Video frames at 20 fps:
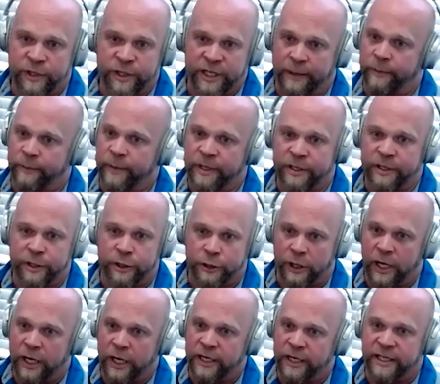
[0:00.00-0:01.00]
supplements,
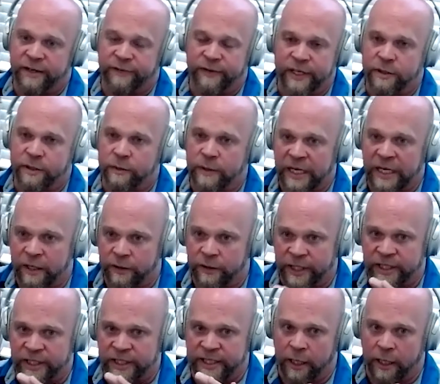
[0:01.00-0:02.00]
drugs, everything to
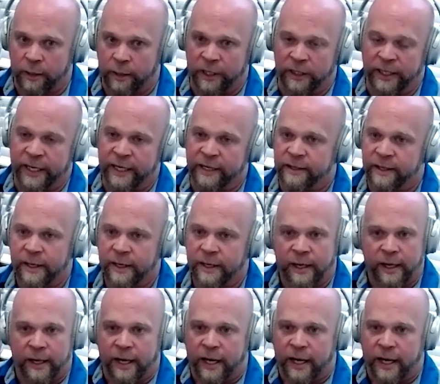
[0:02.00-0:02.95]
increase telomere length.